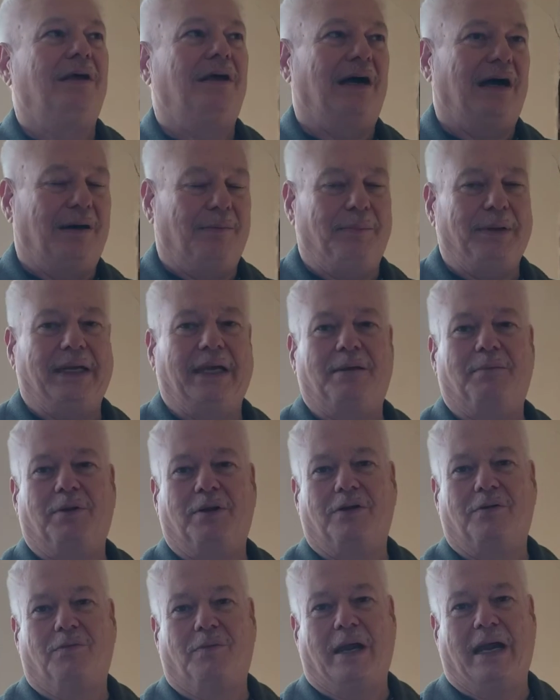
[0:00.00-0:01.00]
I'll be able
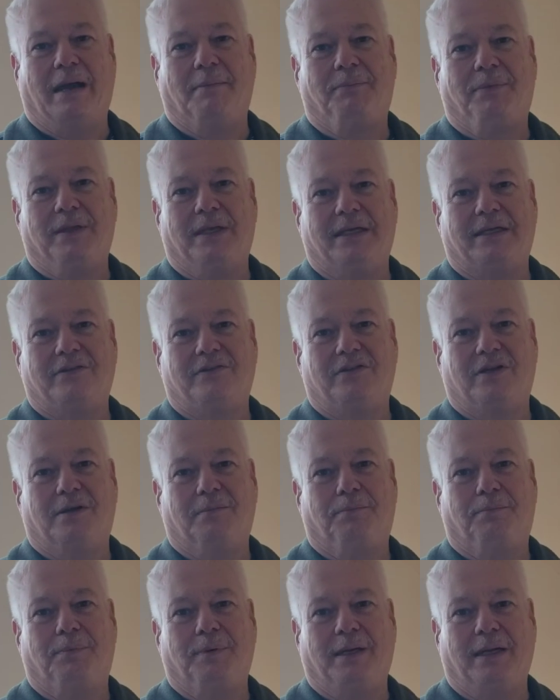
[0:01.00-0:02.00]
to wrap things up